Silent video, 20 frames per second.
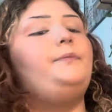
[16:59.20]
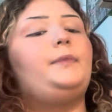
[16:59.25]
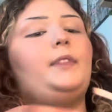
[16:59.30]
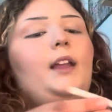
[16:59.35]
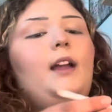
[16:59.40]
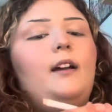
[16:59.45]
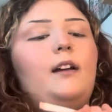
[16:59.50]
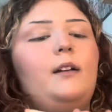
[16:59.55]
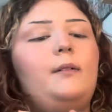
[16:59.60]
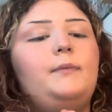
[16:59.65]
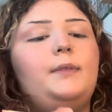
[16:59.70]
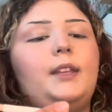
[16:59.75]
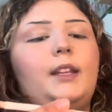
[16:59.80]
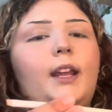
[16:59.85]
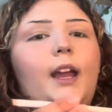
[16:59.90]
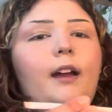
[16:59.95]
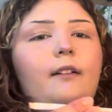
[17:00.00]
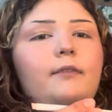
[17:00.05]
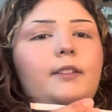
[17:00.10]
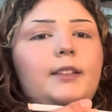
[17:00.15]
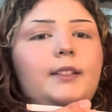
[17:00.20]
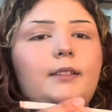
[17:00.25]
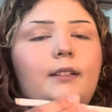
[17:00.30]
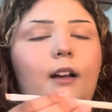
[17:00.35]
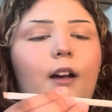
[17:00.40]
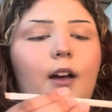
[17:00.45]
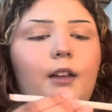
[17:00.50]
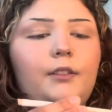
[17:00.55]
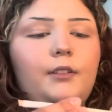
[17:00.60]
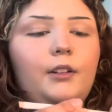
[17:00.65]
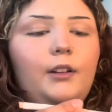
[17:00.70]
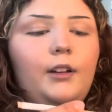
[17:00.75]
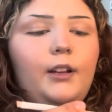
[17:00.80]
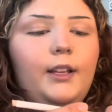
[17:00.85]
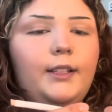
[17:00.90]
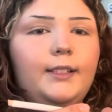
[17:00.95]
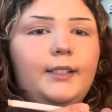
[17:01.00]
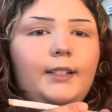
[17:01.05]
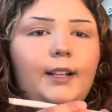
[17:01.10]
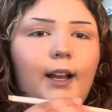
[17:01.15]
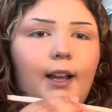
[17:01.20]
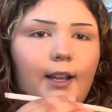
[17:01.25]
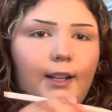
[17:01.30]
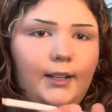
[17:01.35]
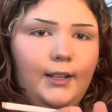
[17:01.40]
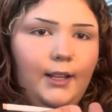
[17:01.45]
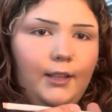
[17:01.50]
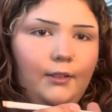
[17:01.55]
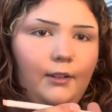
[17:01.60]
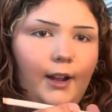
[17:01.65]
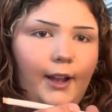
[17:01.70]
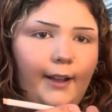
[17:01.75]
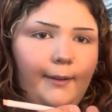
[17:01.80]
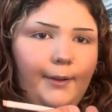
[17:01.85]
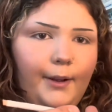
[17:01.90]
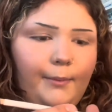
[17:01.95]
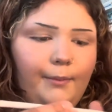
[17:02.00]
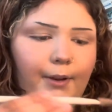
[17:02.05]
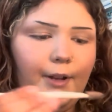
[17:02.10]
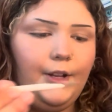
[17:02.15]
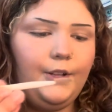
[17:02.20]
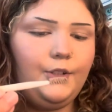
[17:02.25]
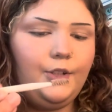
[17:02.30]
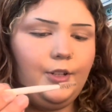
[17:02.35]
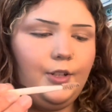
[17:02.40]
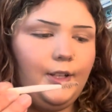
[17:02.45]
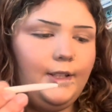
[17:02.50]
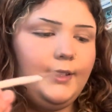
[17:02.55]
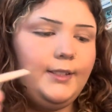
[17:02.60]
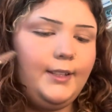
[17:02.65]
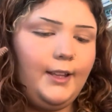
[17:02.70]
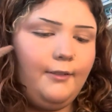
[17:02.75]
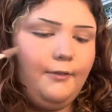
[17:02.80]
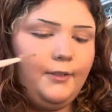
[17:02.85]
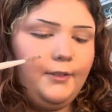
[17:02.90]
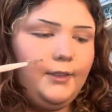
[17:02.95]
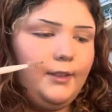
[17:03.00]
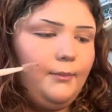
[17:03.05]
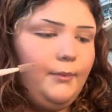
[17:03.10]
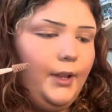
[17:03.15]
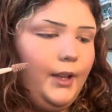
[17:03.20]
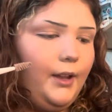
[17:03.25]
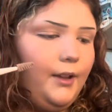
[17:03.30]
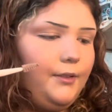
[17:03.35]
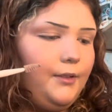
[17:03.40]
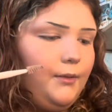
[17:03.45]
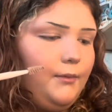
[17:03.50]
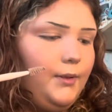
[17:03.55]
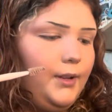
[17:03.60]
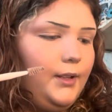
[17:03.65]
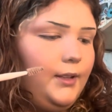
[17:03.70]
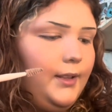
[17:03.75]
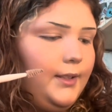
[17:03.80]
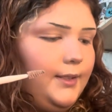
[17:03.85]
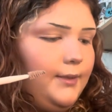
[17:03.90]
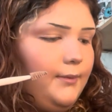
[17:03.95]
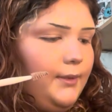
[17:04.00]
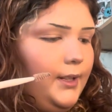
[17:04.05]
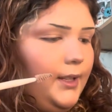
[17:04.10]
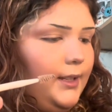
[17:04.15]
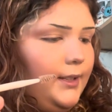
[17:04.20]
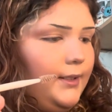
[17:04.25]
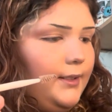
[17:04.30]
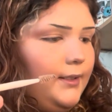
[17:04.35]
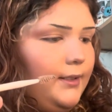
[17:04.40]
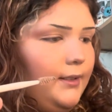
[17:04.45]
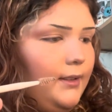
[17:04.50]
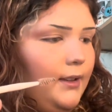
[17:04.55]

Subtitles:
Then I have this other, it's another eyebrow brush. It's different than my other one. This one is,